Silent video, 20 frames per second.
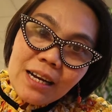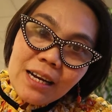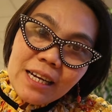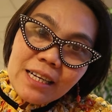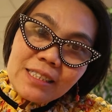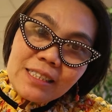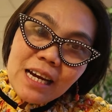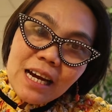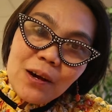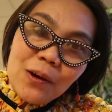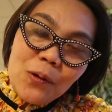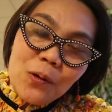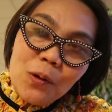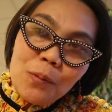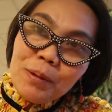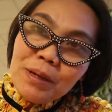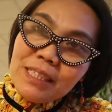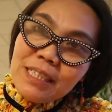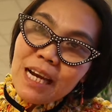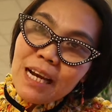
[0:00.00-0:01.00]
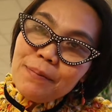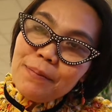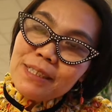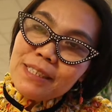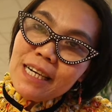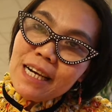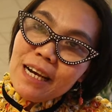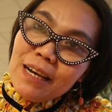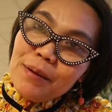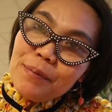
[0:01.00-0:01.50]
I would like to
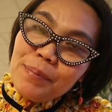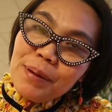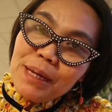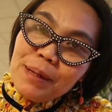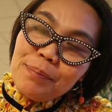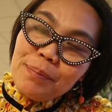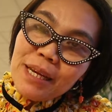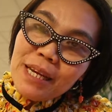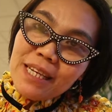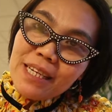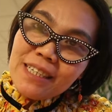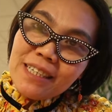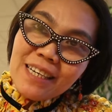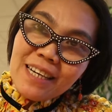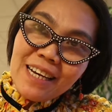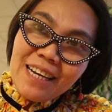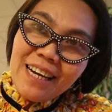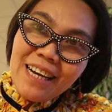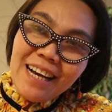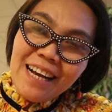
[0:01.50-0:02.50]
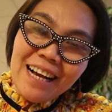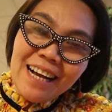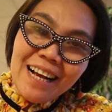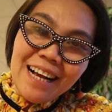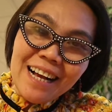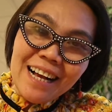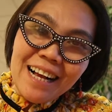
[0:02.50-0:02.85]
share my story,